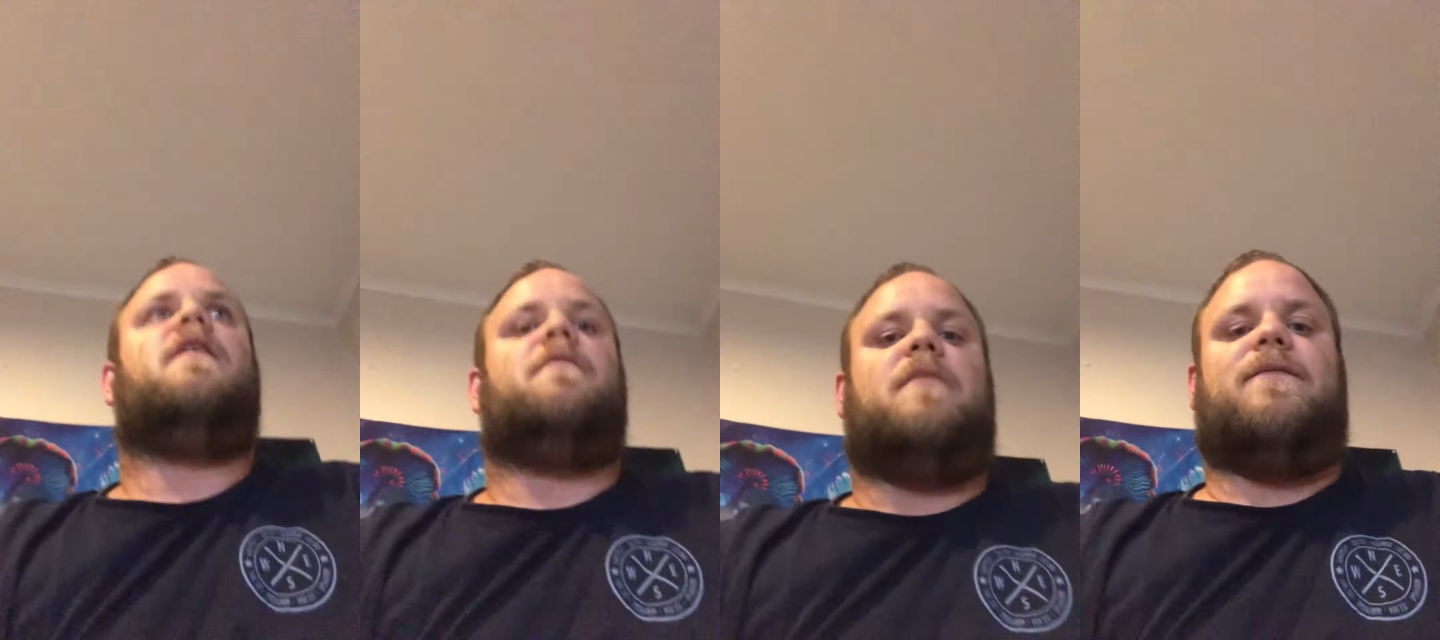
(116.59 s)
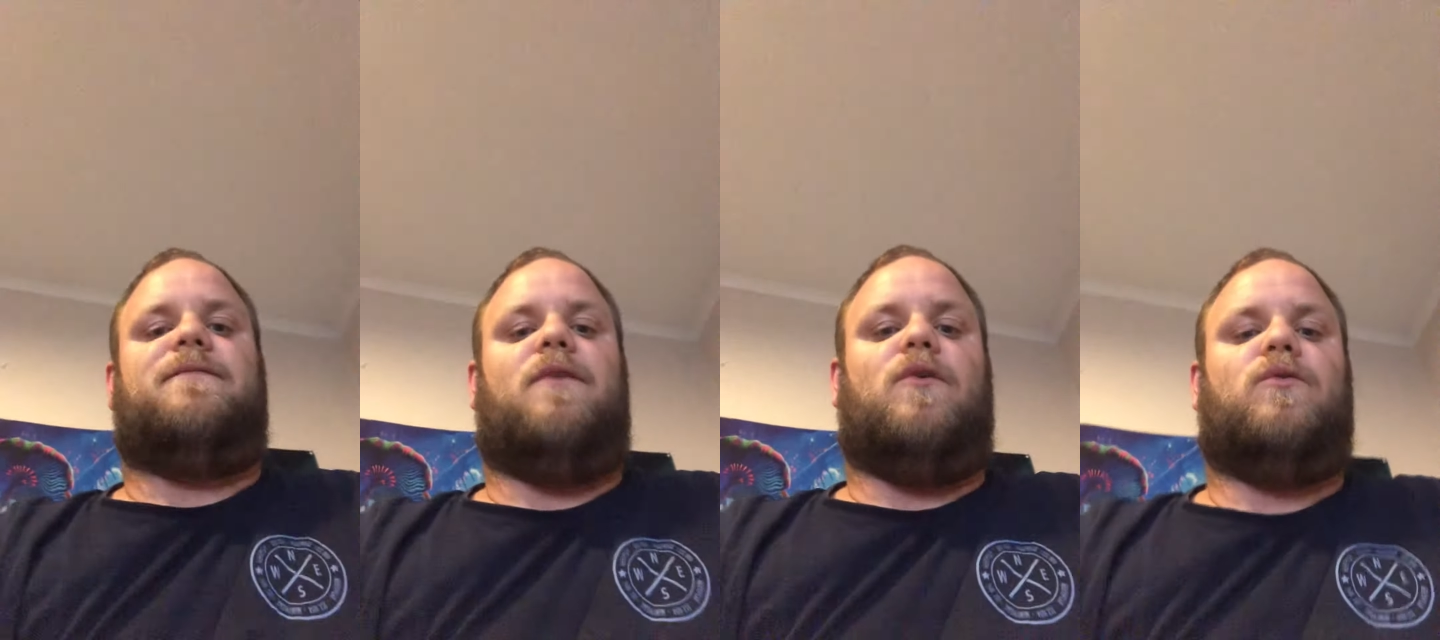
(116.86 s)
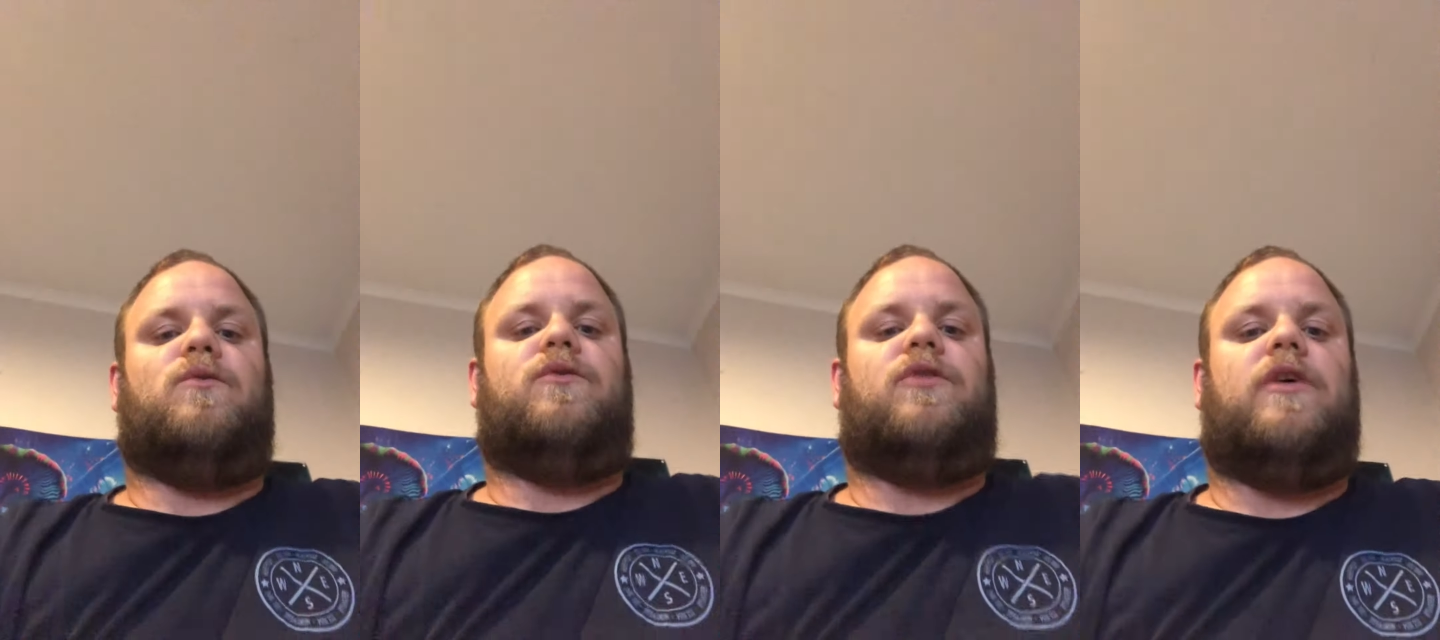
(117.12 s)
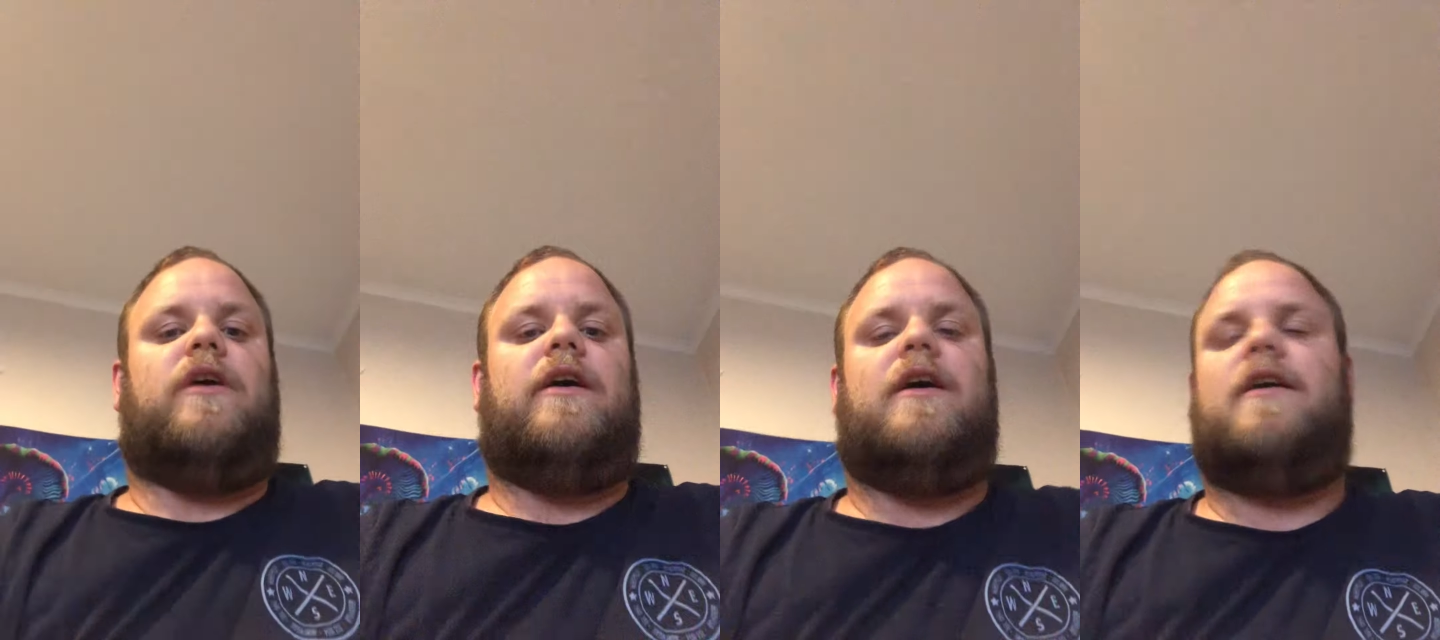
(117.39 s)
my phone's
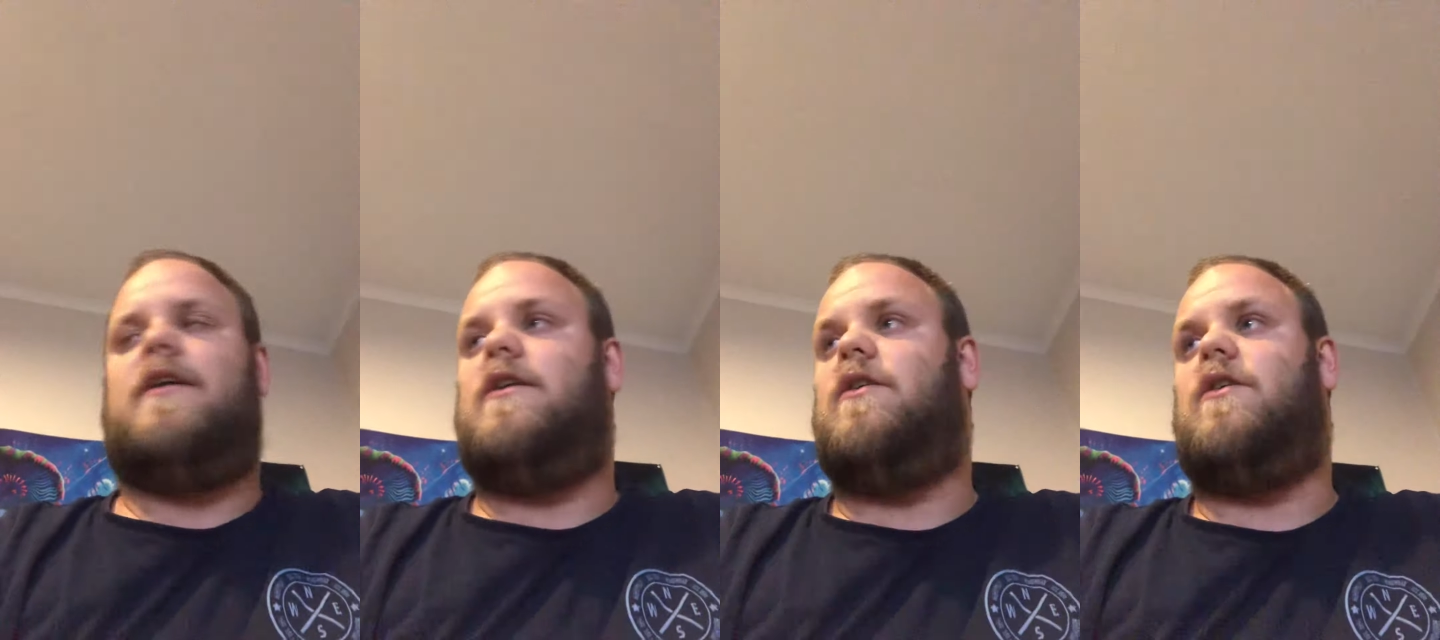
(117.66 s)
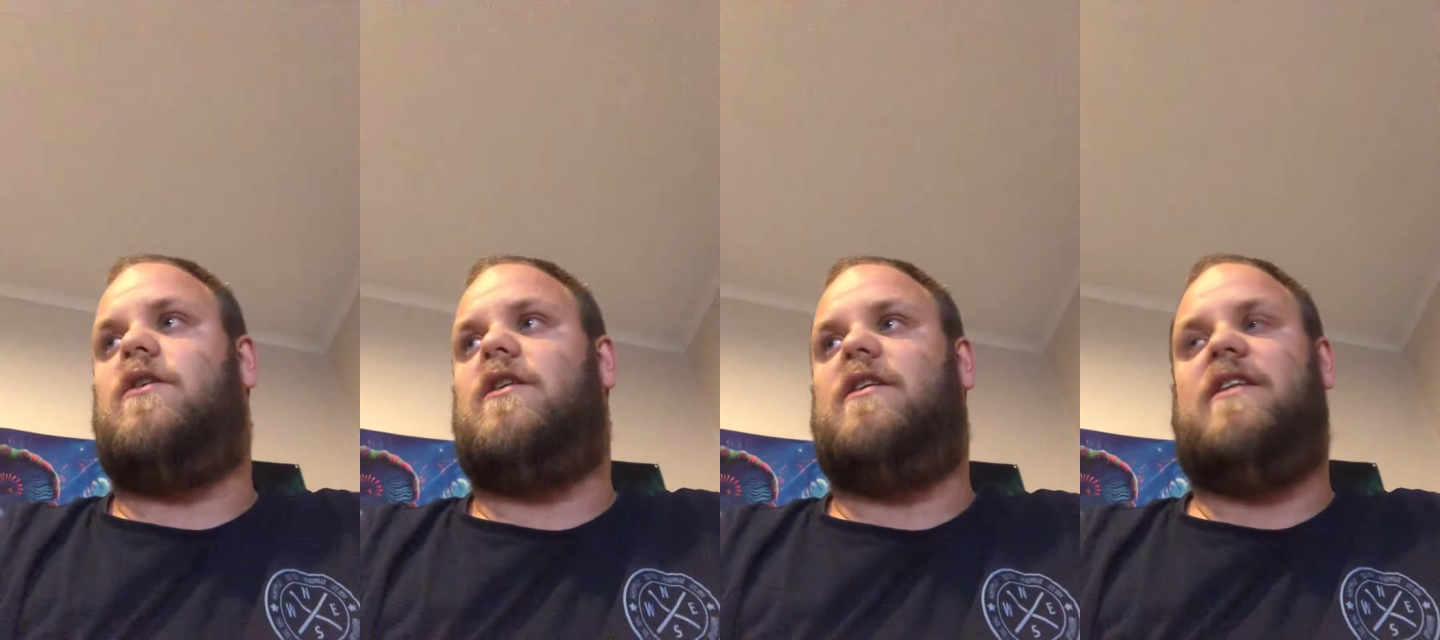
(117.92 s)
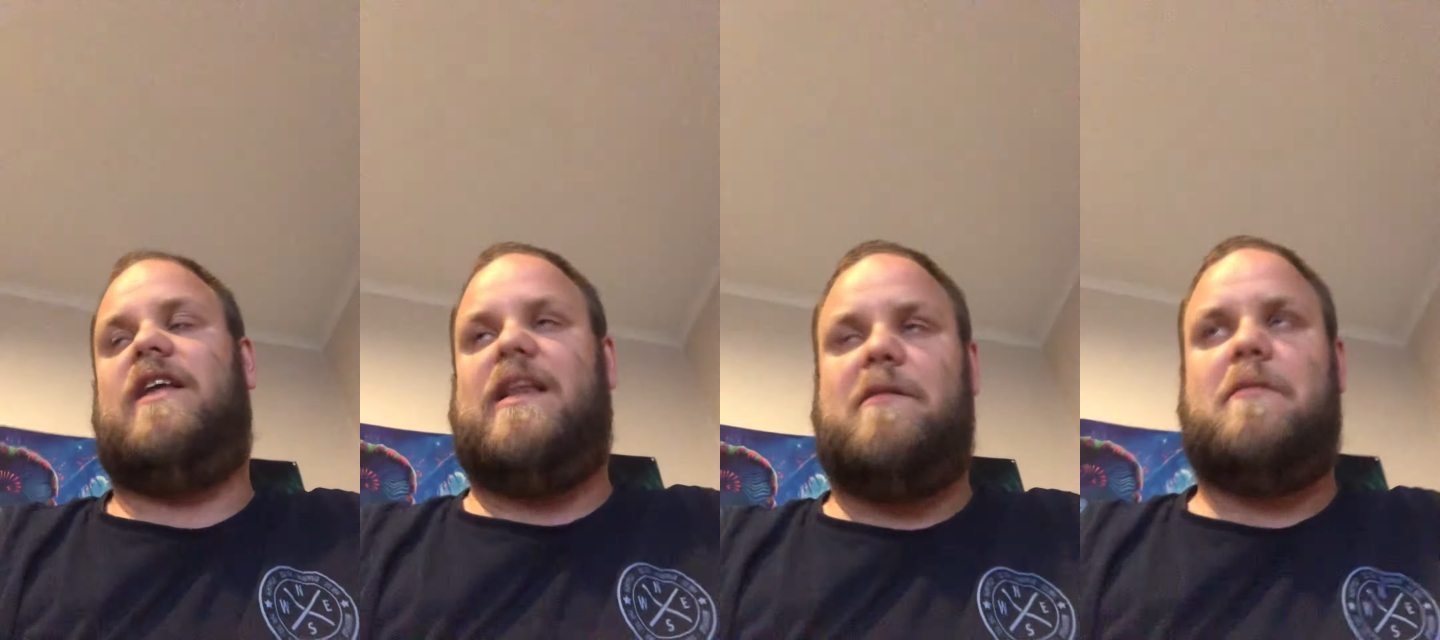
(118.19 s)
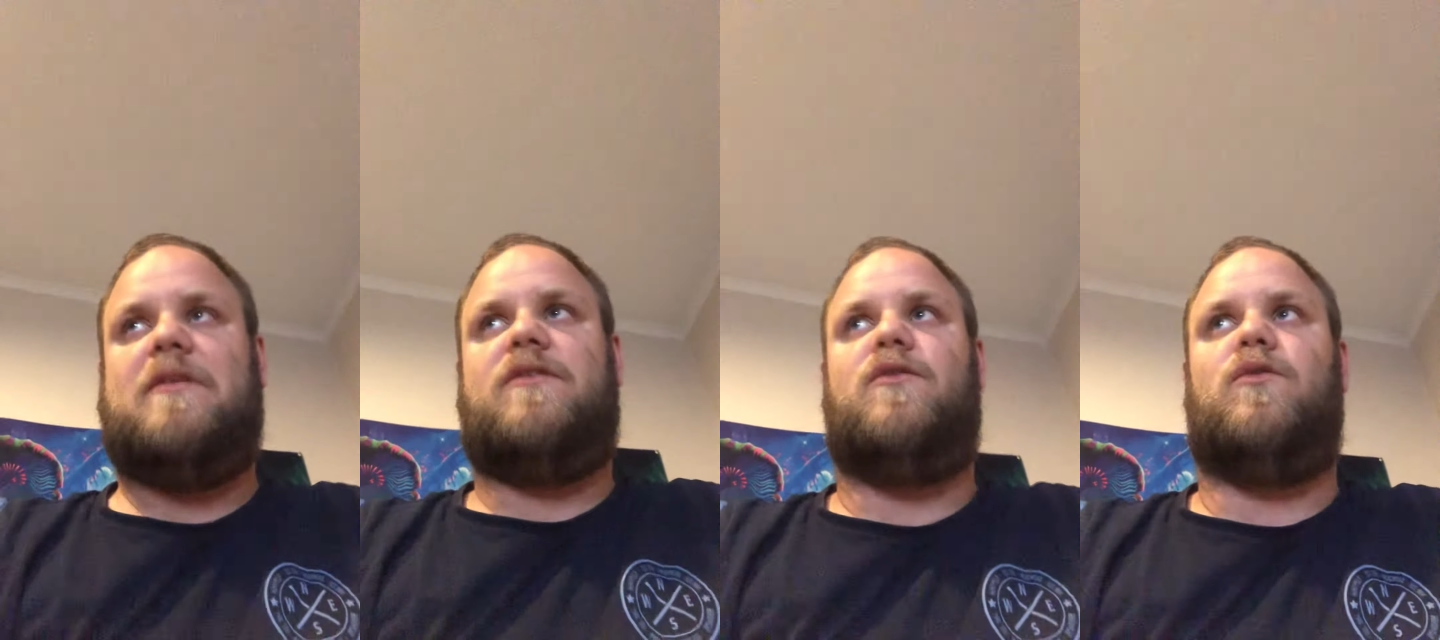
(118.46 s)
are a little
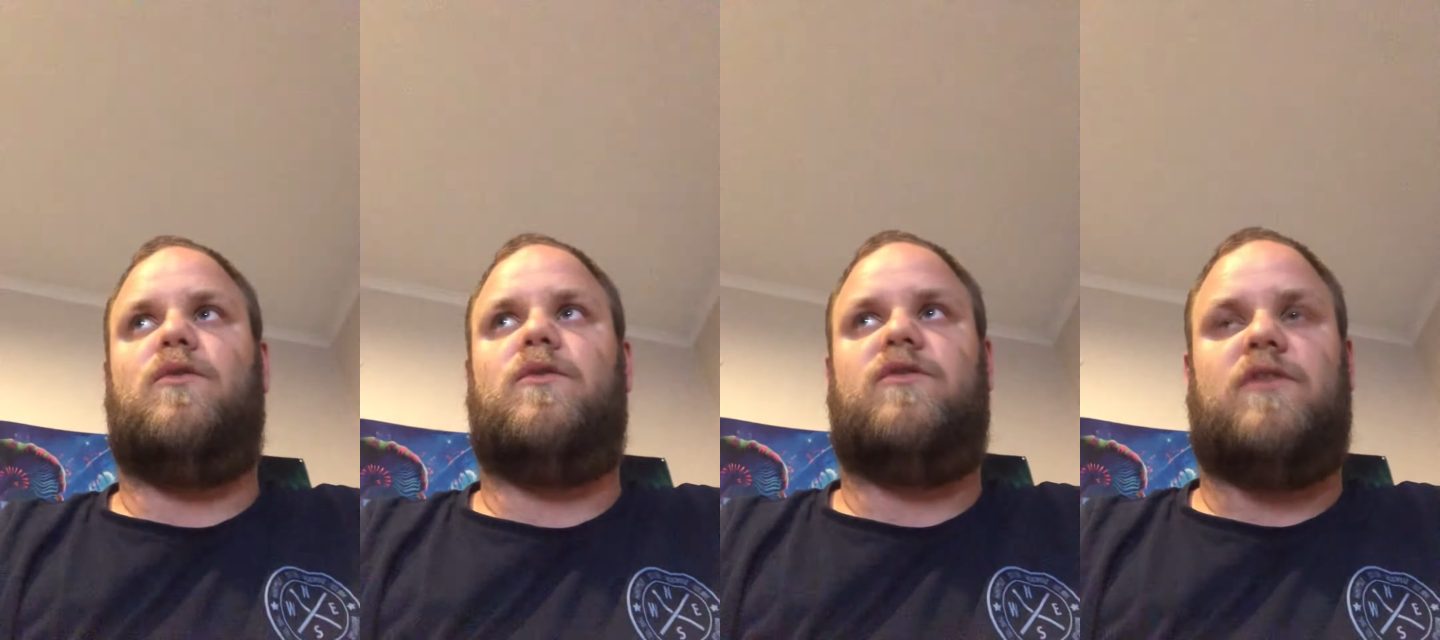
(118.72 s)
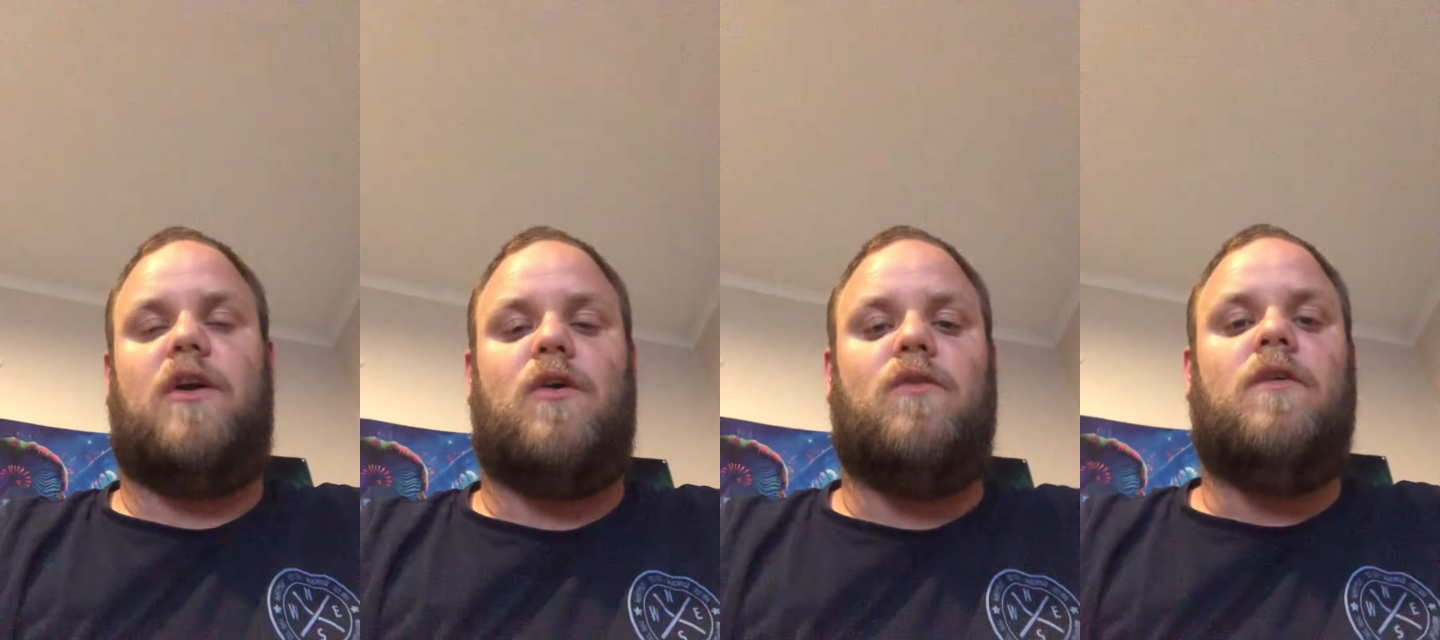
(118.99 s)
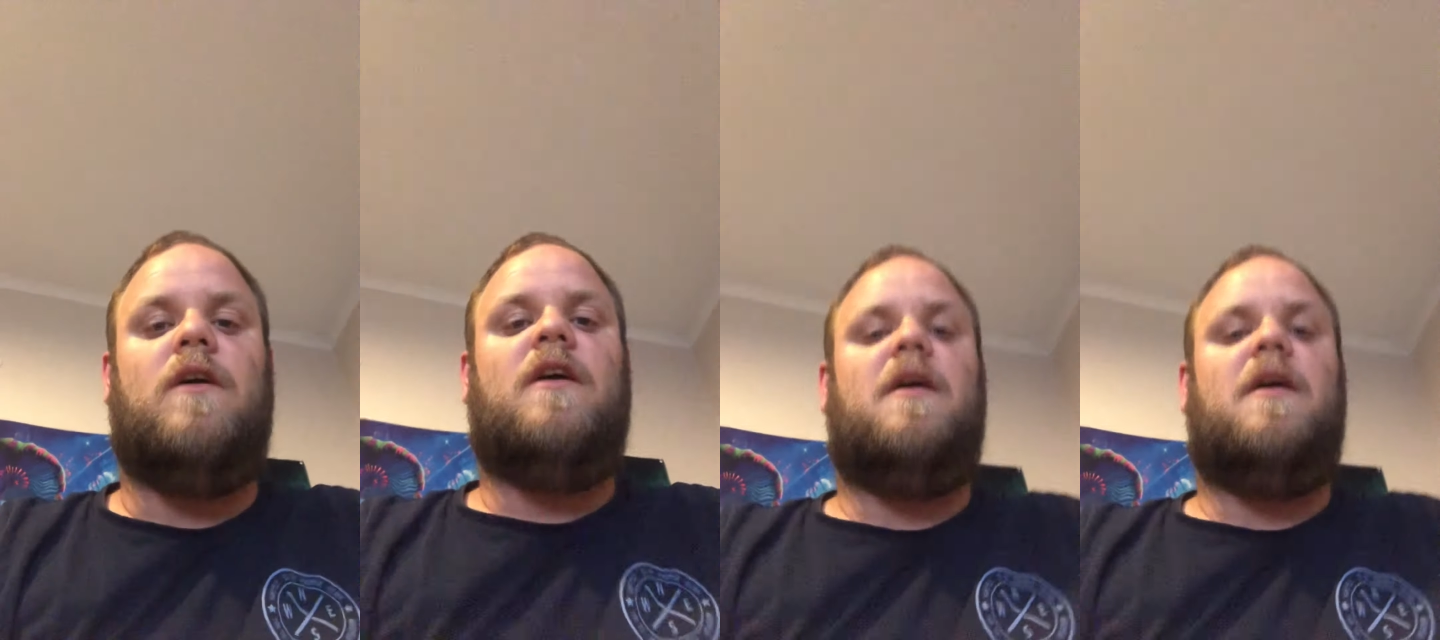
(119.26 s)
bit too slow.